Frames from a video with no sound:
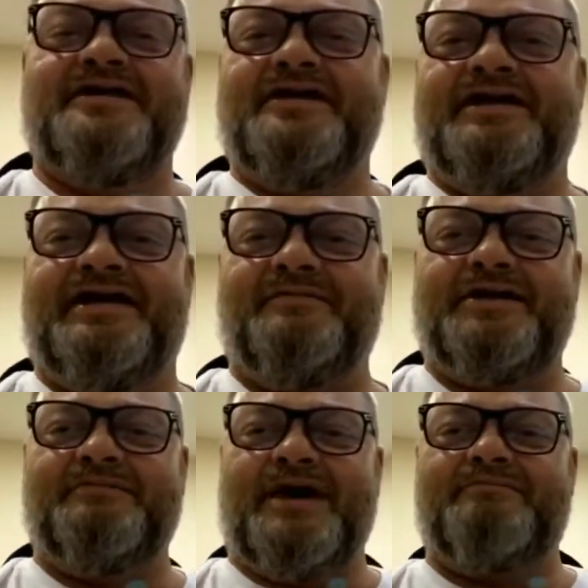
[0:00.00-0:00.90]
That'll be
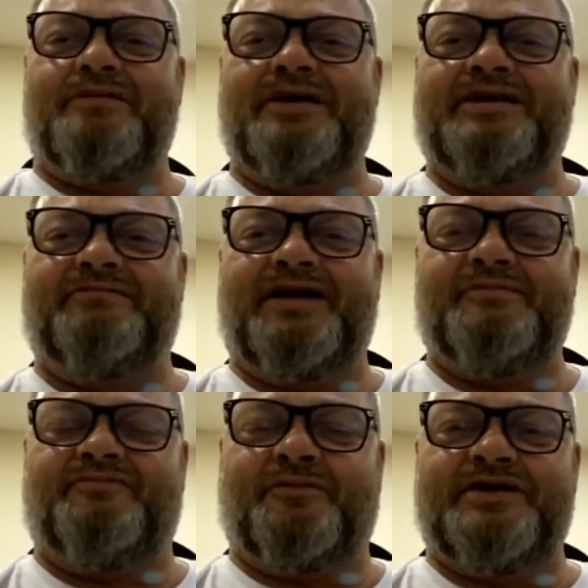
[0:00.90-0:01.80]
in my brain right
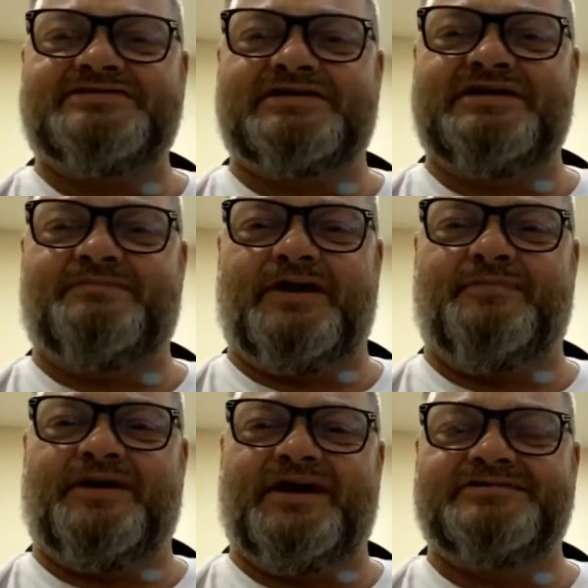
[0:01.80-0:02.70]
before I sleep,
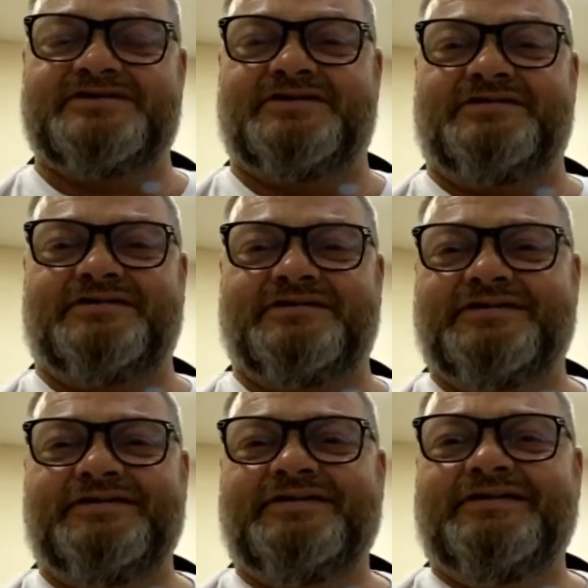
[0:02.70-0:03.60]
humming that song.
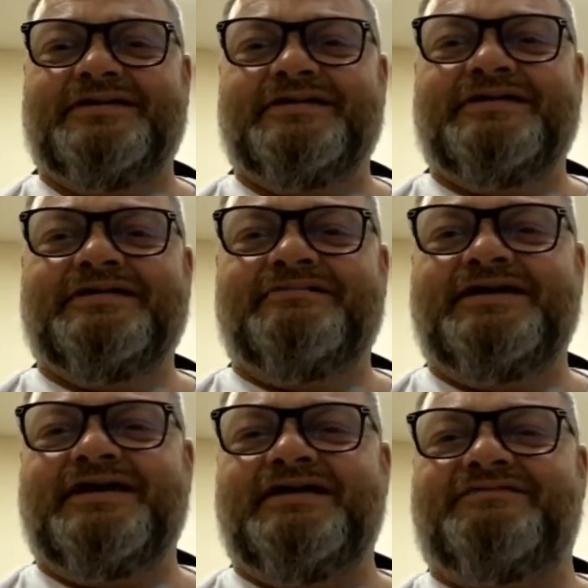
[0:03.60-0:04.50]

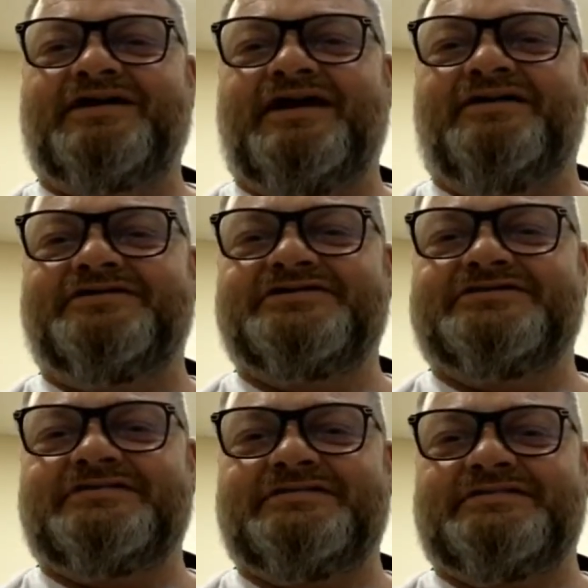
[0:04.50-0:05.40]
We have
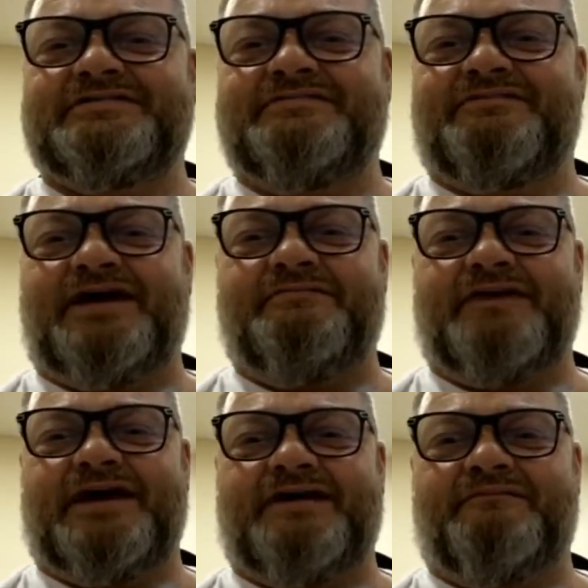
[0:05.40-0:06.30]
towns bring
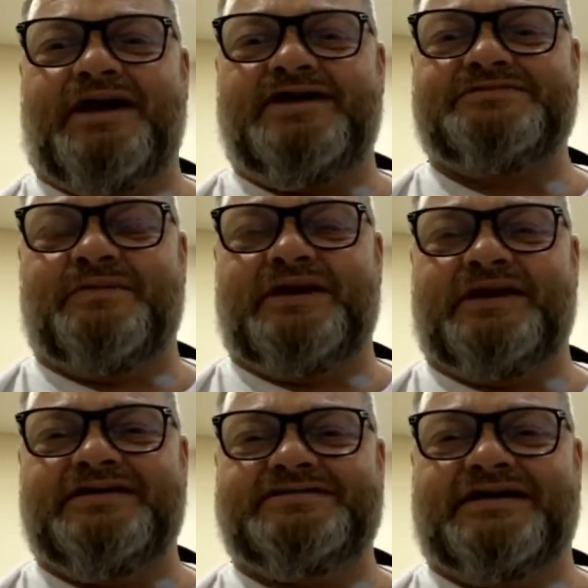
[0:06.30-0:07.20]
back mask
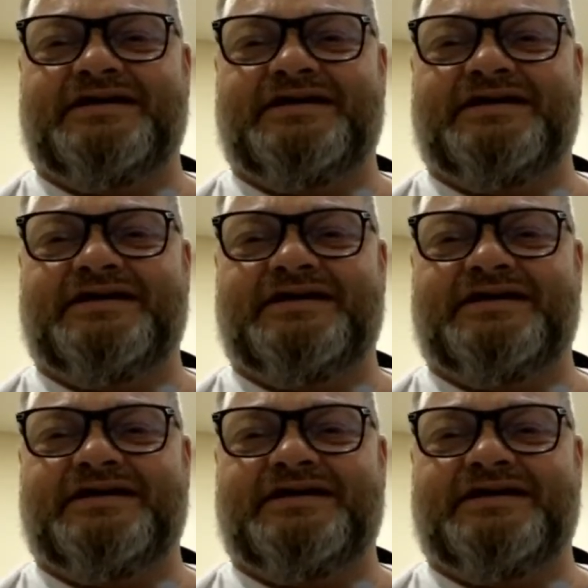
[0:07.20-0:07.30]
mandates again.